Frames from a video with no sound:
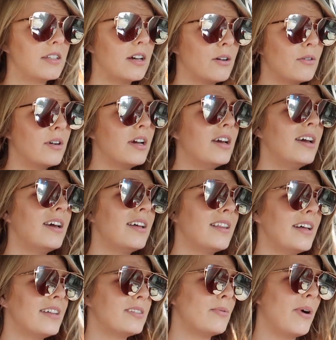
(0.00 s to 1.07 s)
So
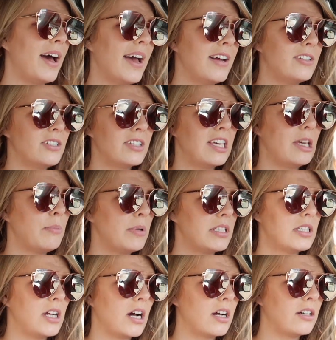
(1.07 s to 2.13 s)
that's why I just keep
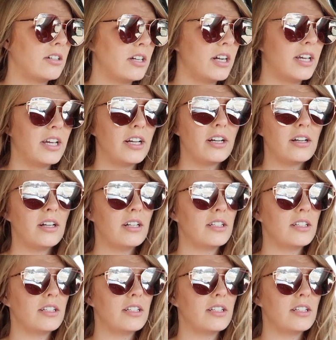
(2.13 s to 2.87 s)
his doctor here.